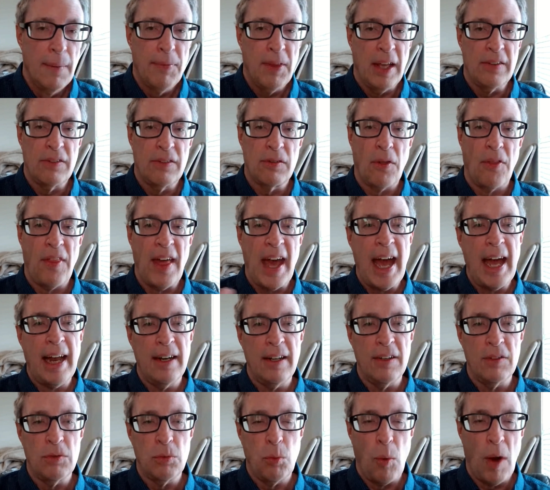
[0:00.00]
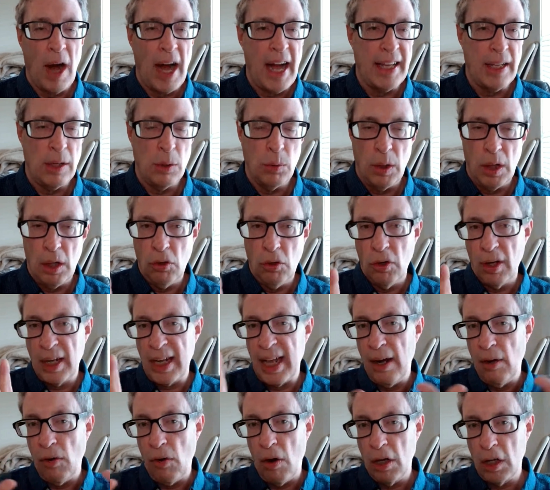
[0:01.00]
And so that is why you want to look
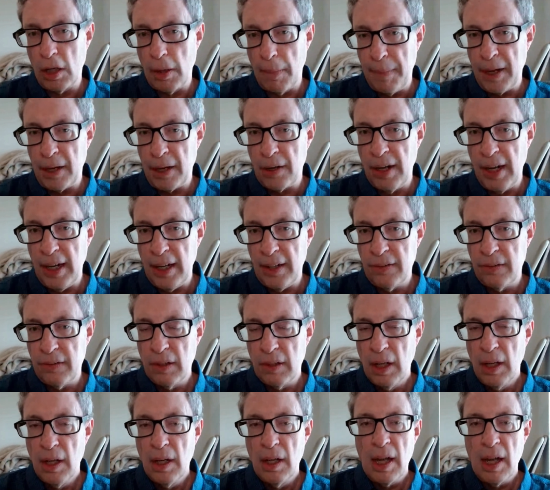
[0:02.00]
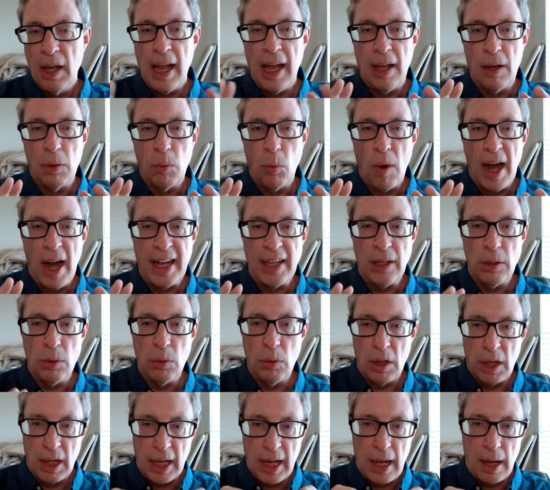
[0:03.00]
at longer periods and why you
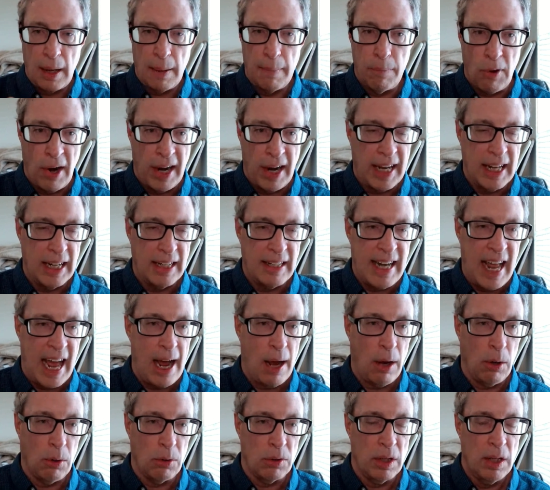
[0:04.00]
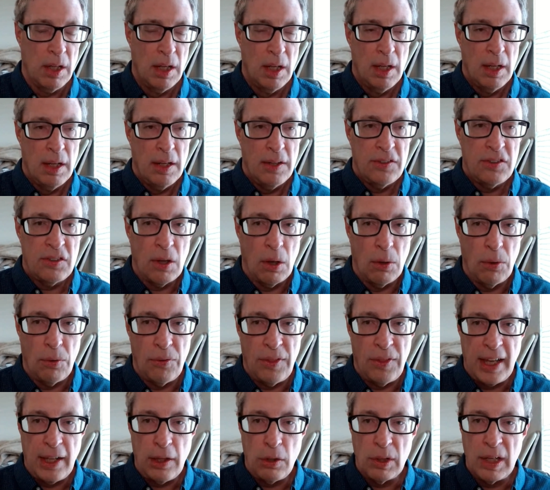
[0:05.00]
want to kind of break it down so
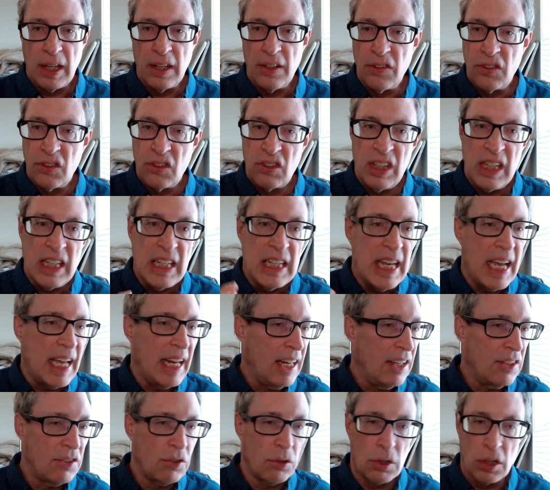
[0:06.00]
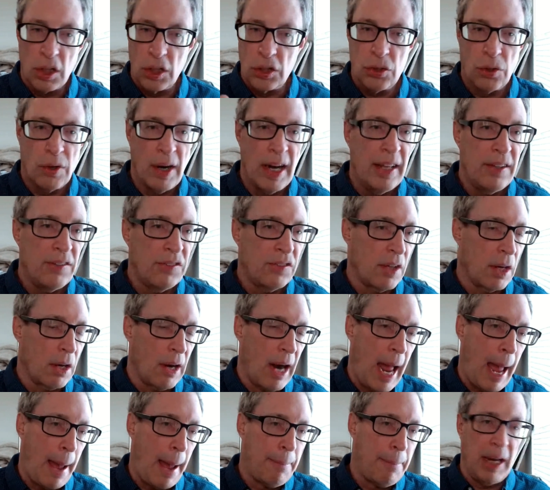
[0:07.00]
that you can see any sort of trends that are
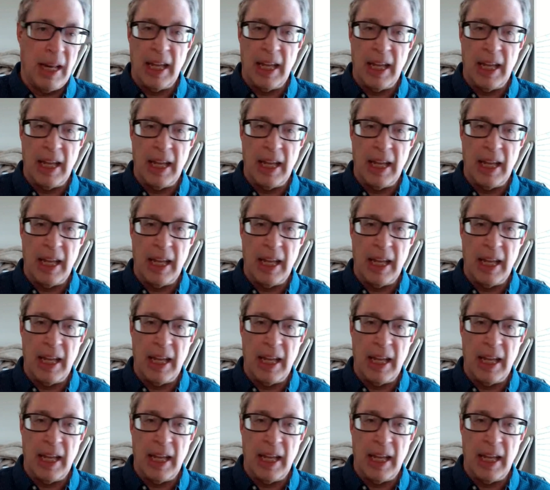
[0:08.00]
happening.